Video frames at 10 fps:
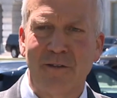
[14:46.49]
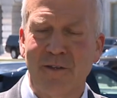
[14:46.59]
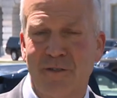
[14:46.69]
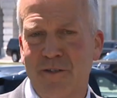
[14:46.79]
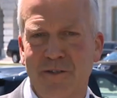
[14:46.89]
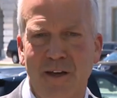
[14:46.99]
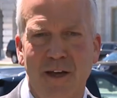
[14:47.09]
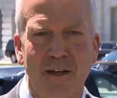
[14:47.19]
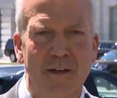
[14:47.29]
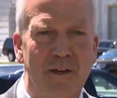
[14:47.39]
this is
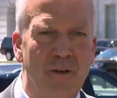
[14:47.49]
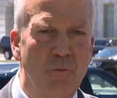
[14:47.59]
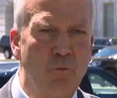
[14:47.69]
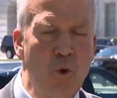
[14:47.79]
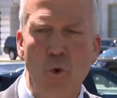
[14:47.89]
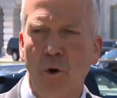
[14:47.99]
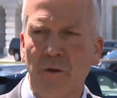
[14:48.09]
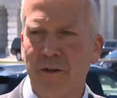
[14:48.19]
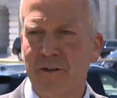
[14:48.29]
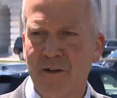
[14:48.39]
a
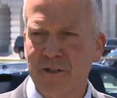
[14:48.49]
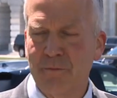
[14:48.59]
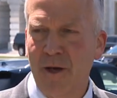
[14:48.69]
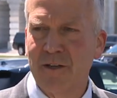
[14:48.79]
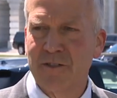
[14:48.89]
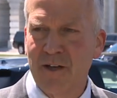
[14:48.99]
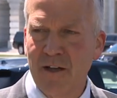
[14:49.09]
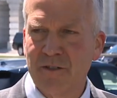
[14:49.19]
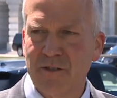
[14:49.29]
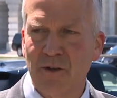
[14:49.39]
rule that doesn't make
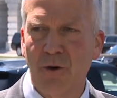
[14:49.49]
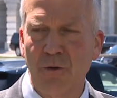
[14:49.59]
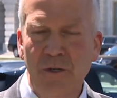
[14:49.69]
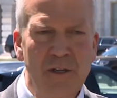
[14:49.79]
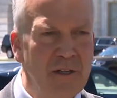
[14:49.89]
sense, so